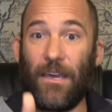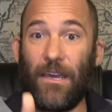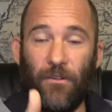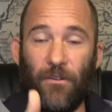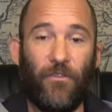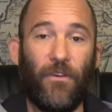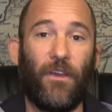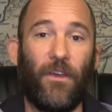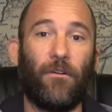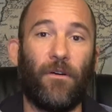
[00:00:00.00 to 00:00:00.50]

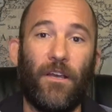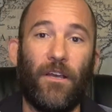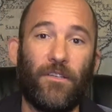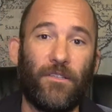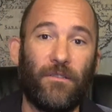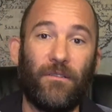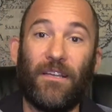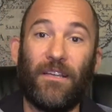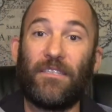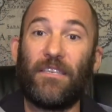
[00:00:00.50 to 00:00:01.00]

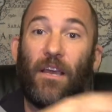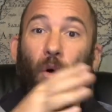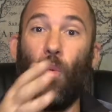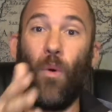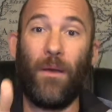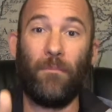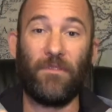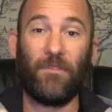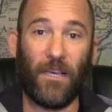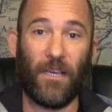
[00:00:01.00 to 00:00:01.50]
configuration, let's say a
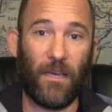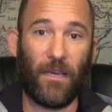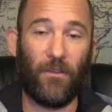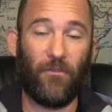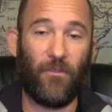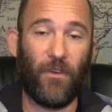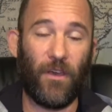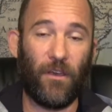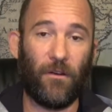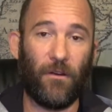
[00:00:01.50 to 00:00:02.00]
website
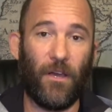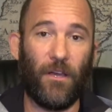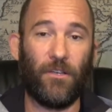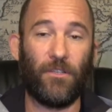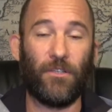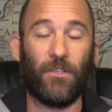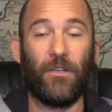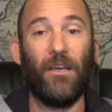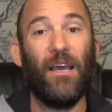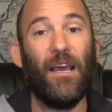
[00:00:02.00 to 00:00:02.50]

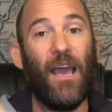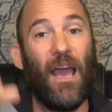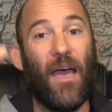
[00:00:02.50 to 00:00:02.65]
configuration,